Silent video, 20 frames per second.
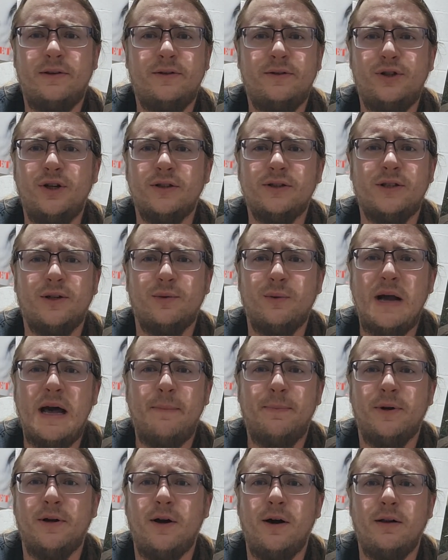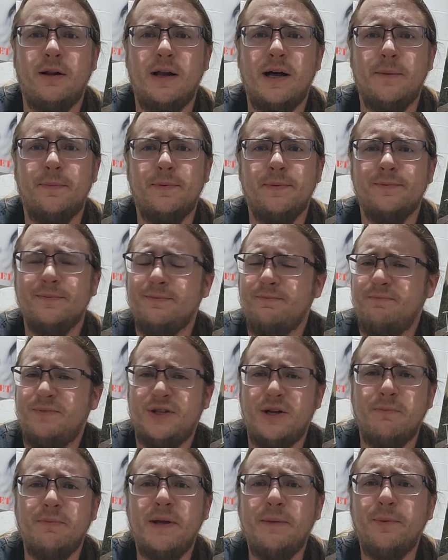just to wrap it all up,
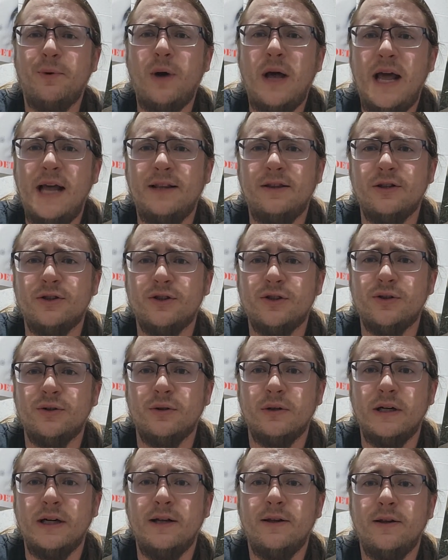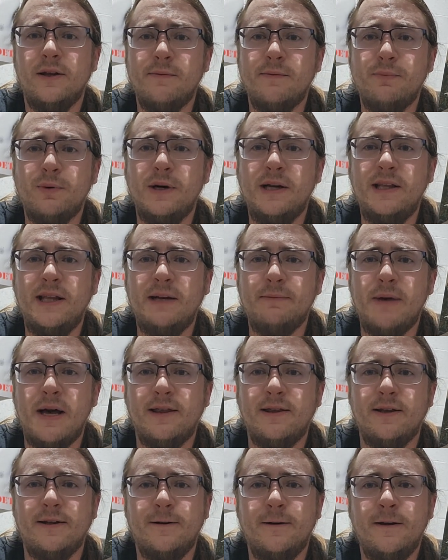some people hate this story. The Breathing
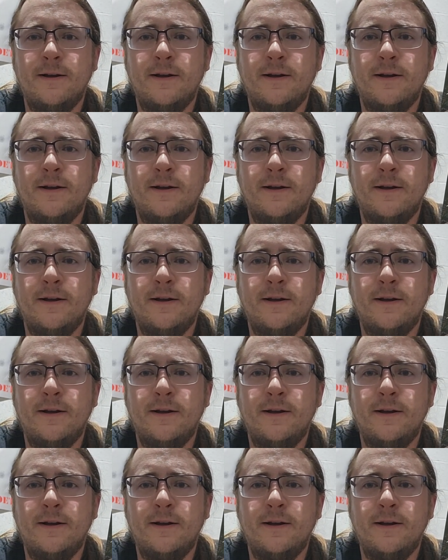Method.